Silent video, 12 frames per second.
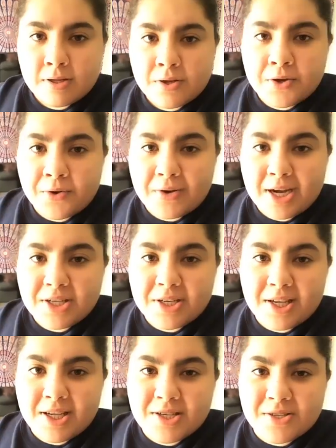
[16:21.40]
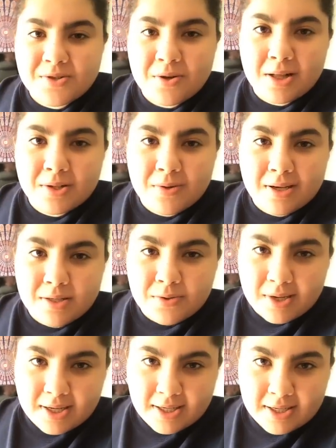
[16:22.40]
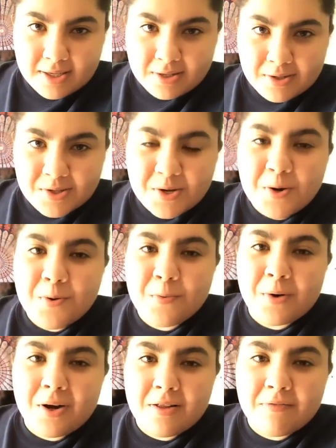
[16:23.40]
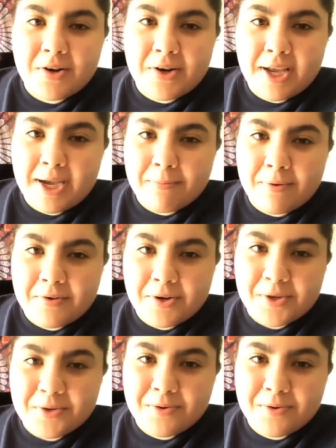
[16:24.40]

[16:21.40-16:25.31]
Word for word: Congratulations to all 2020 Eagles. We're all very happy for you.